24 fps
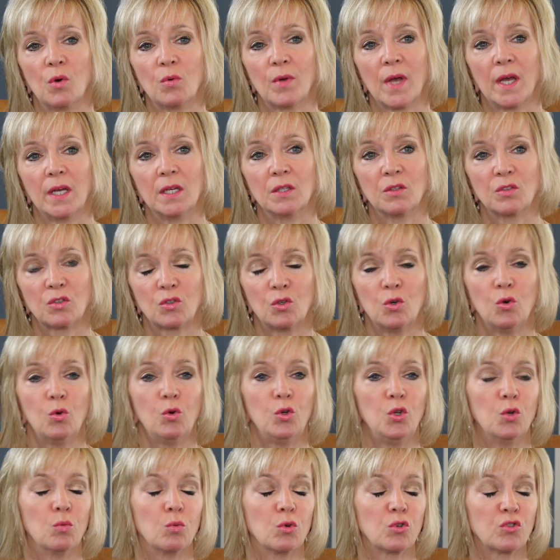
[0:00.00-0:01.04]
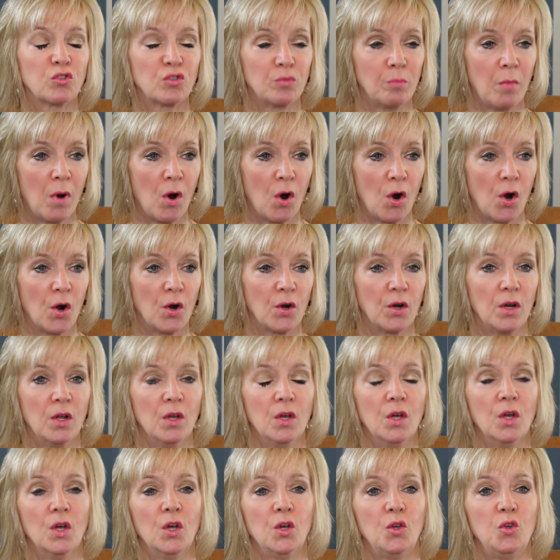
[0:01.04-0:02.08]
okay in school, you were smart,
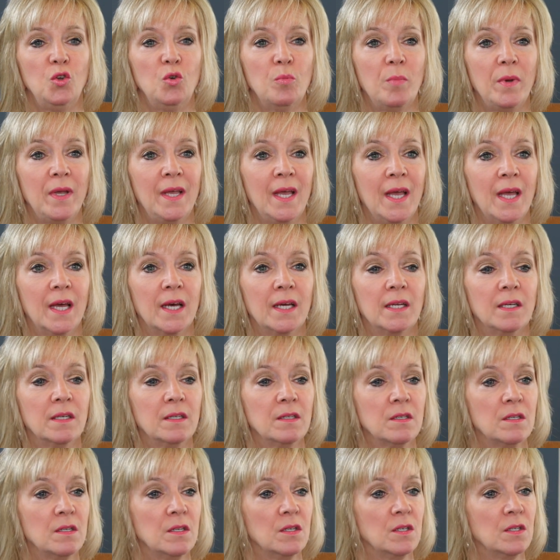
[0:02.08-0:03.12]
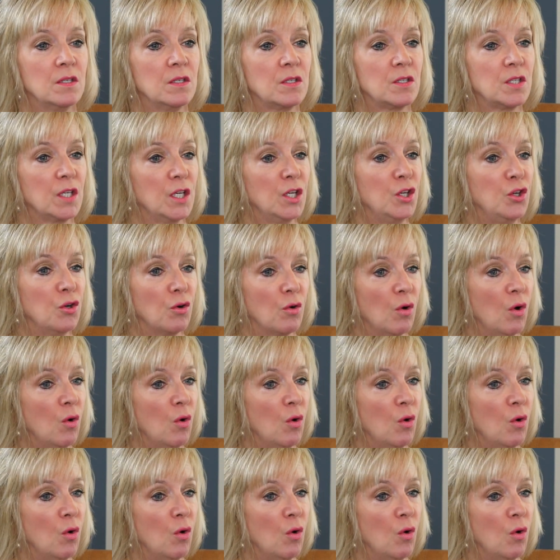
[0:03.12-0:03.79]
you began to, in your